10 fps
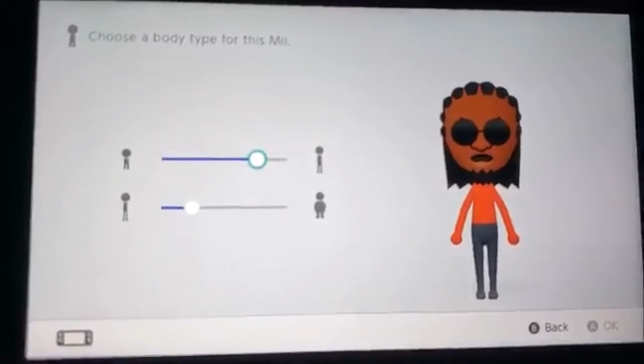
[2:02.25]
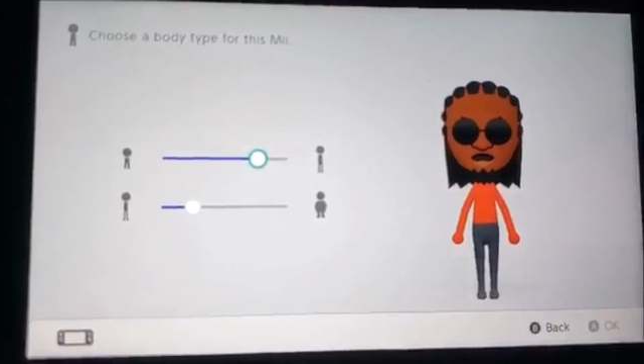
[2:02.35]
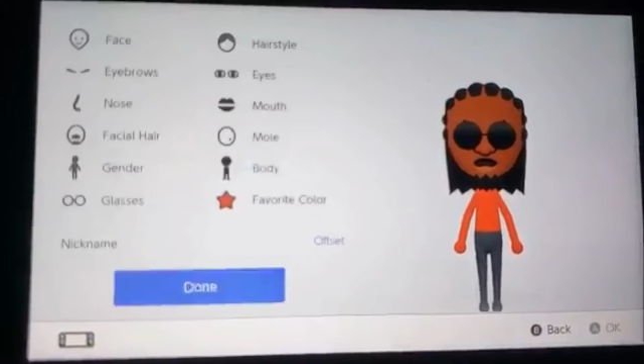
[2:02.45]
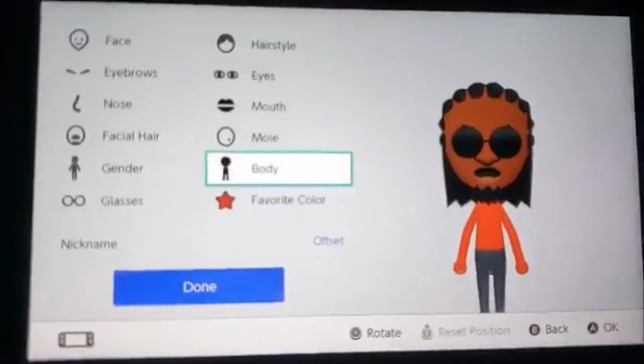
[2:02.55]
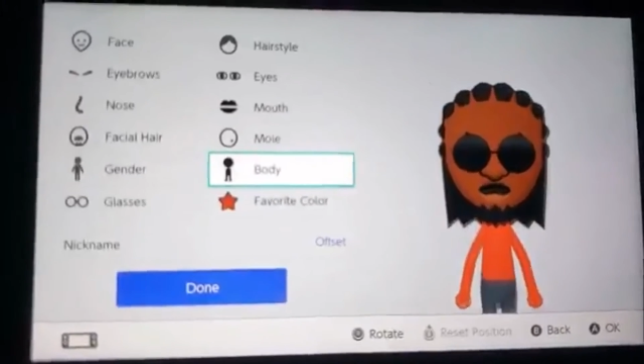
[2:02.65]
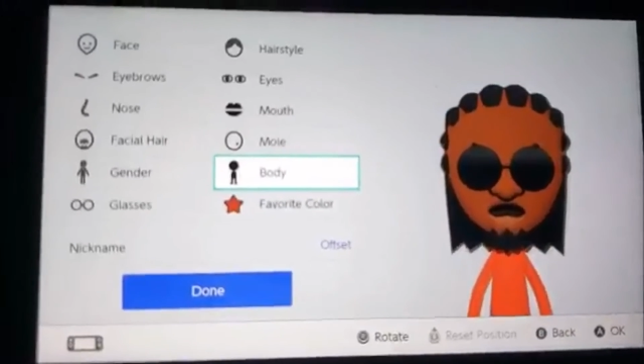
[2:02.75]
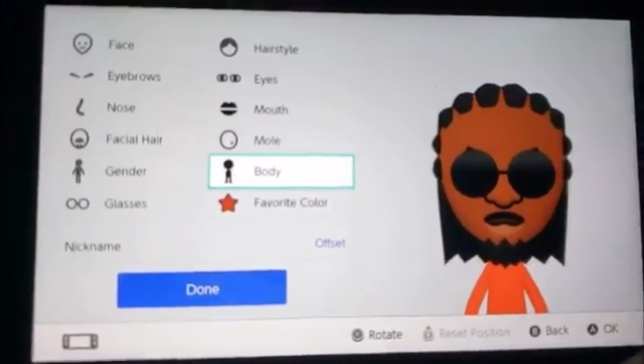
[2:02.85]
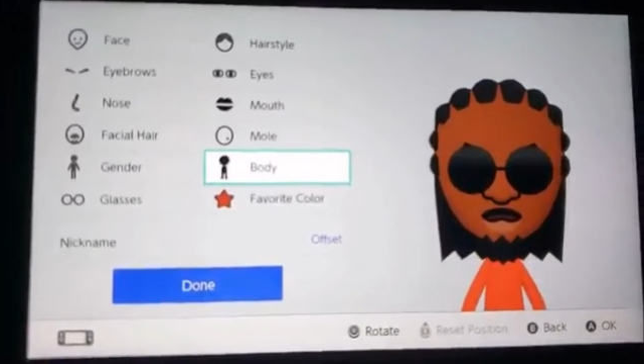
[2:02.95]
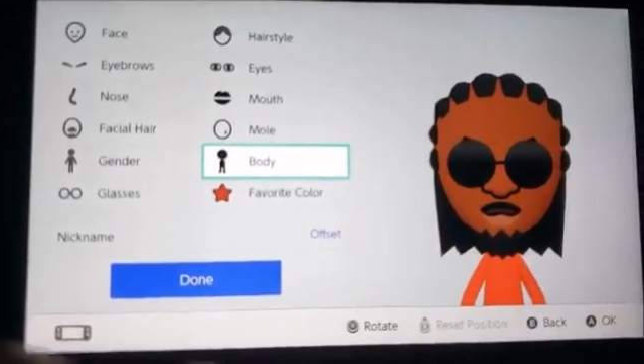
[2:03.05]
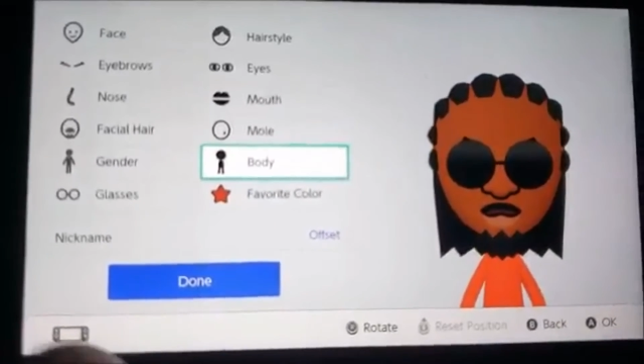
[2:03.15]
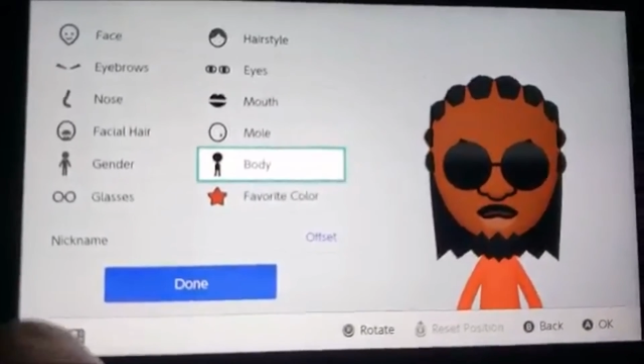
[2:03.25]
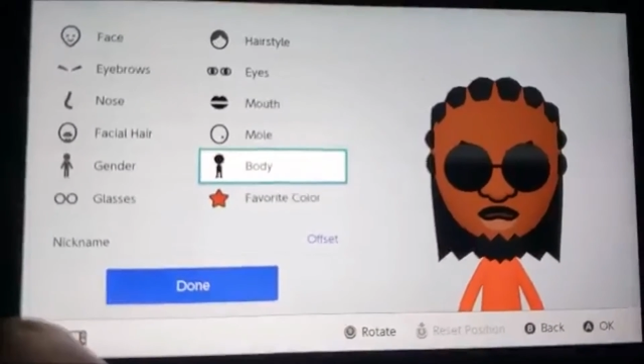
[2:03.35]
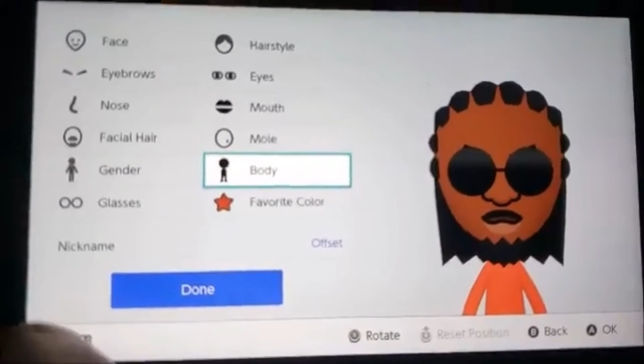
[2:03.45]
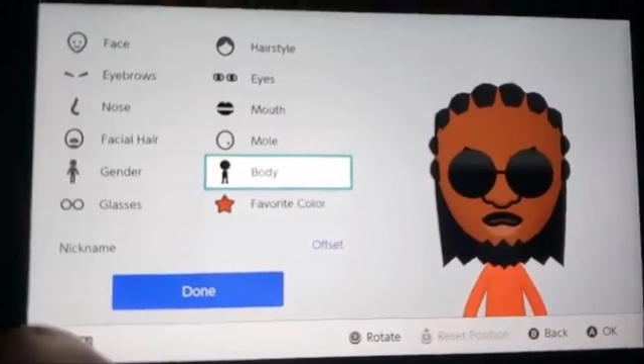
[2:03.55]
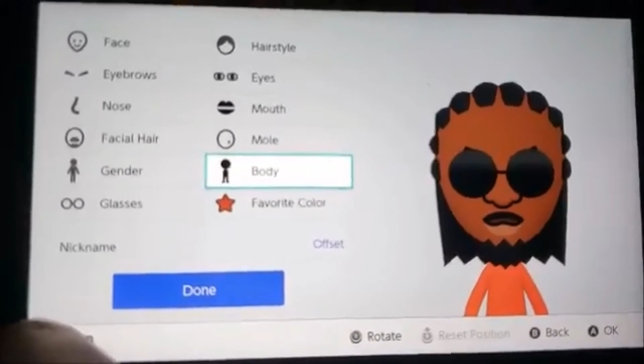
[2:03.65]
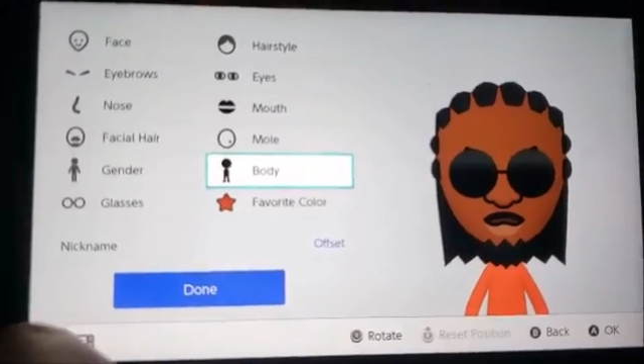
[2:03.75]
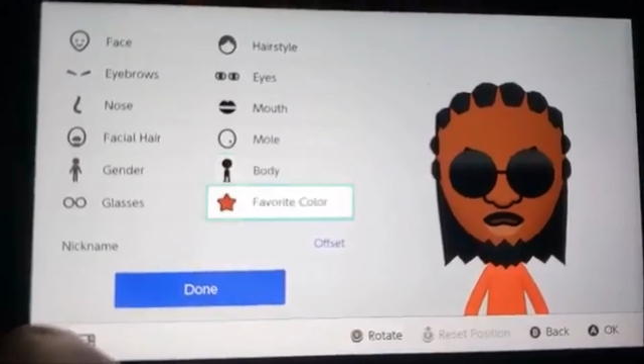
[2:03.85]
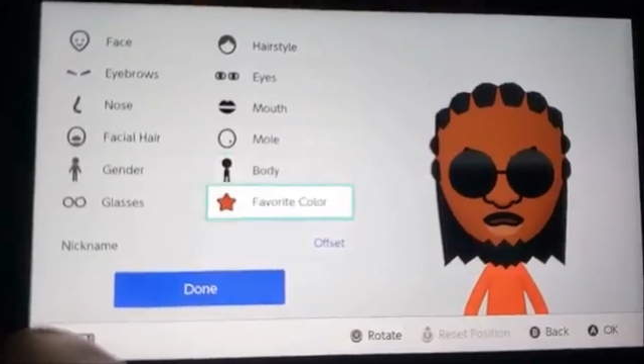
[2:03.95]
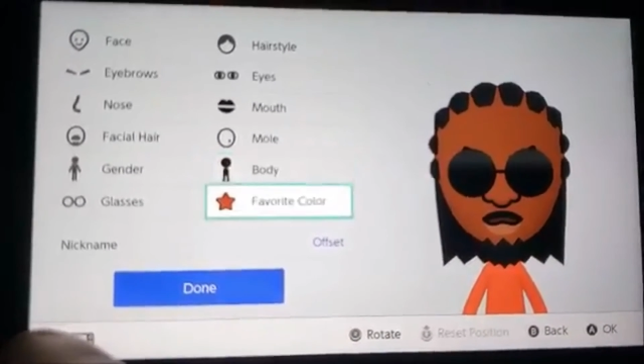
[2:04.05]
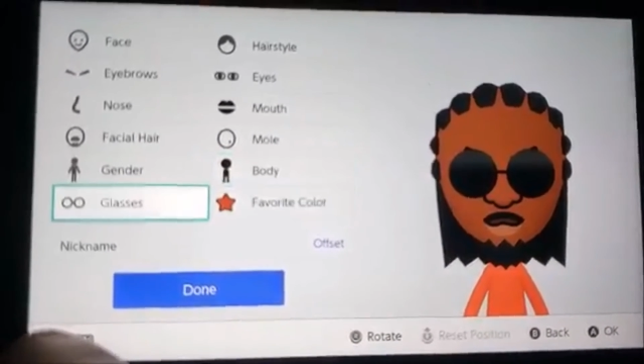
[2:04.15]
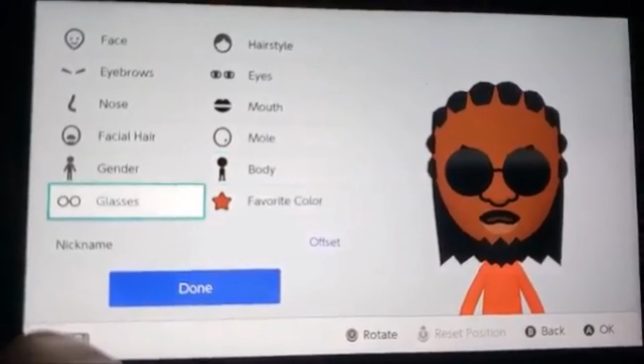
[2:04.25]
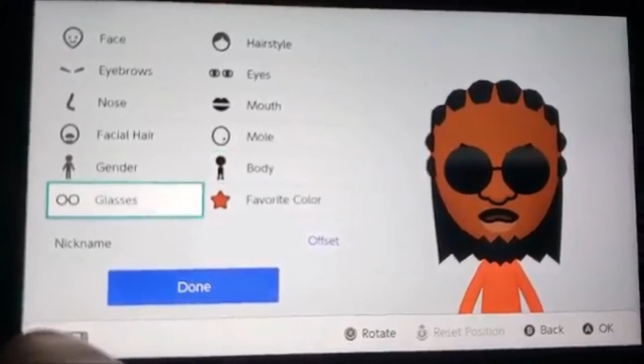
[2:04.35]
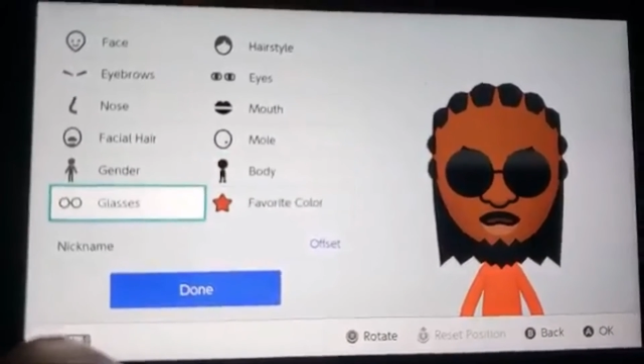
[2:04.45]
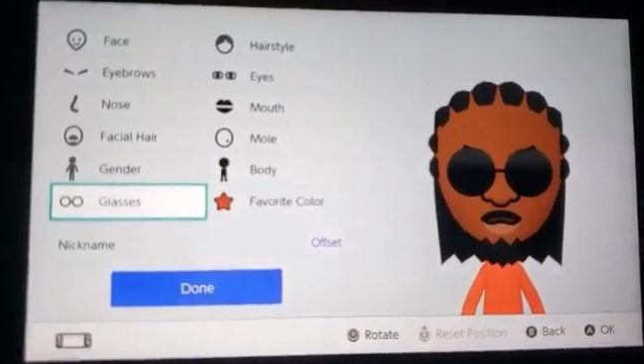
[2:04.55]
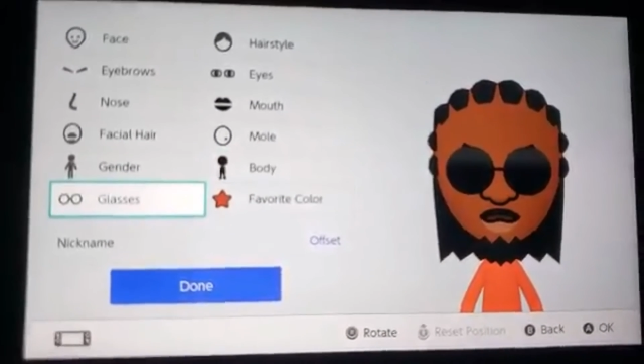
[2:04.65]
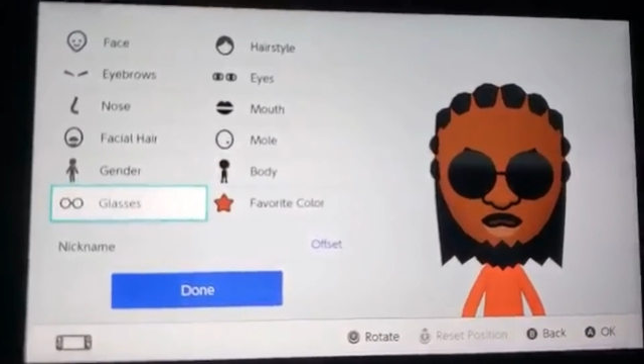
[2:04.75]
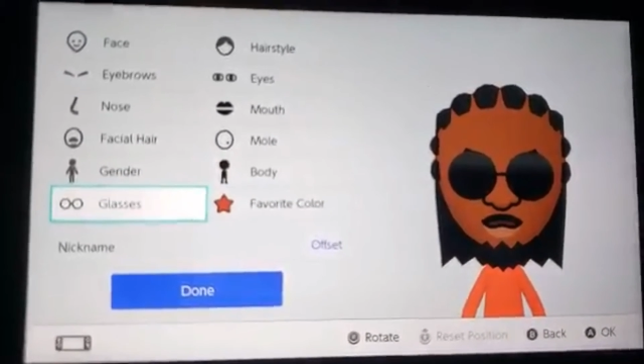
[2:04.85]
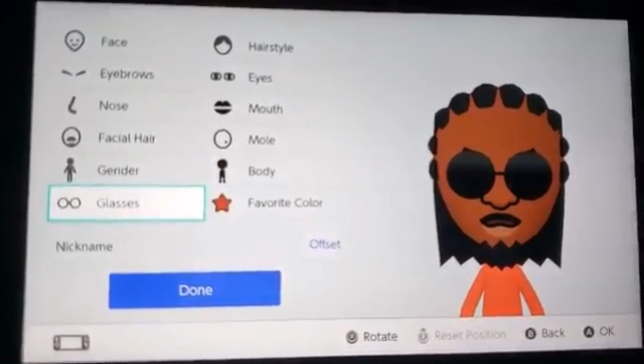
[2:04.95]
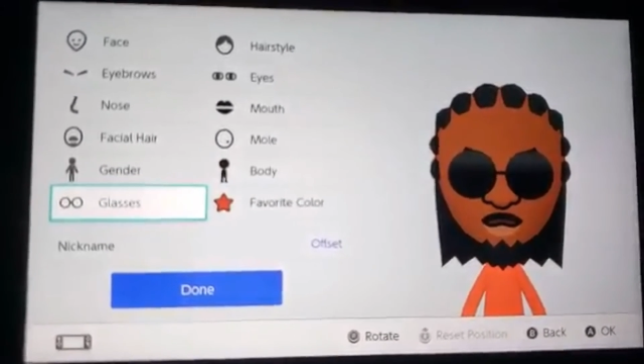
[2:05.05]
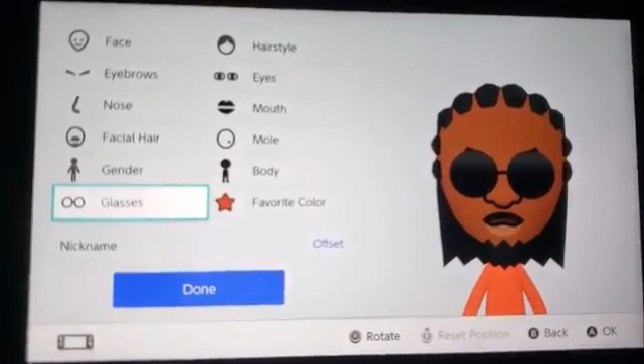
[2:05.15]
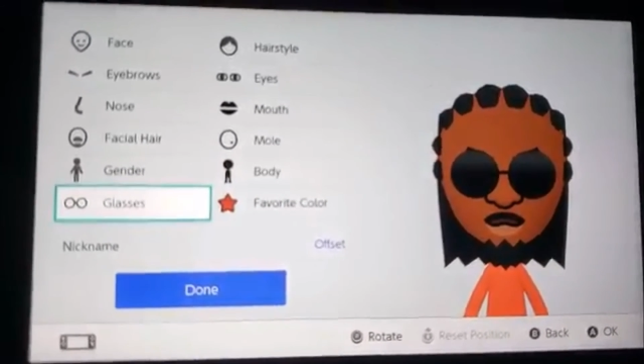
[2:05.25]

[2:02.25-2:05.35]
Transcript: but I think he's pretty skinny. They're all pretty skinny.